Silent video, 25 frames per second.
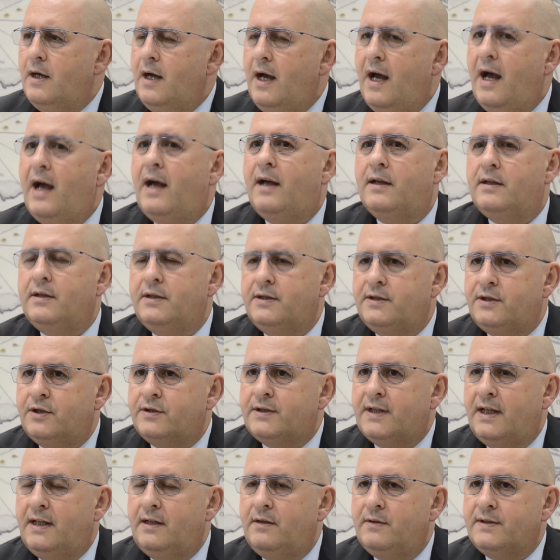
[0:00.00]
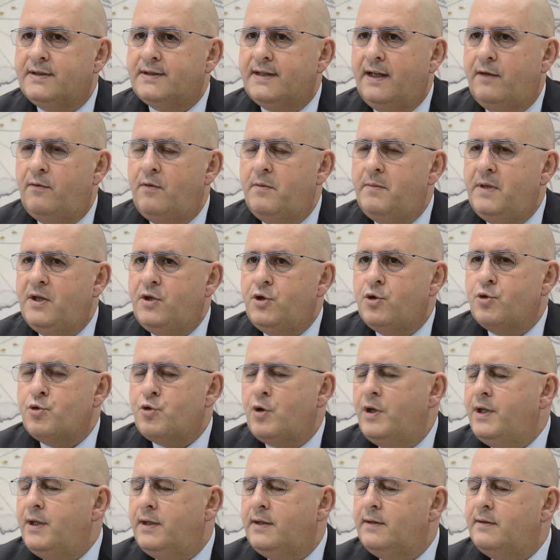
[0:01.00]
The hotel stay with me,
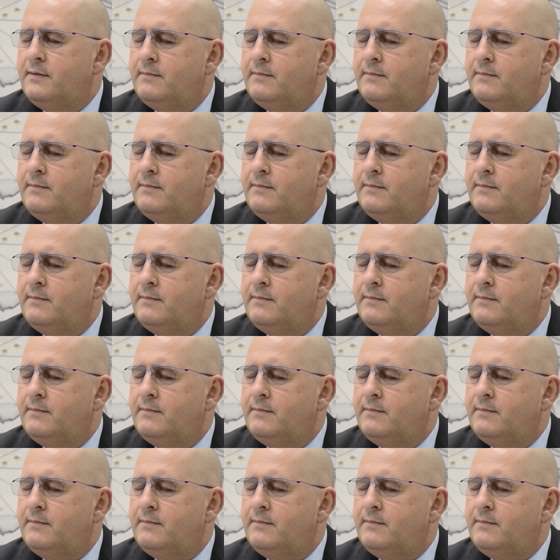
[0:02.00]
usually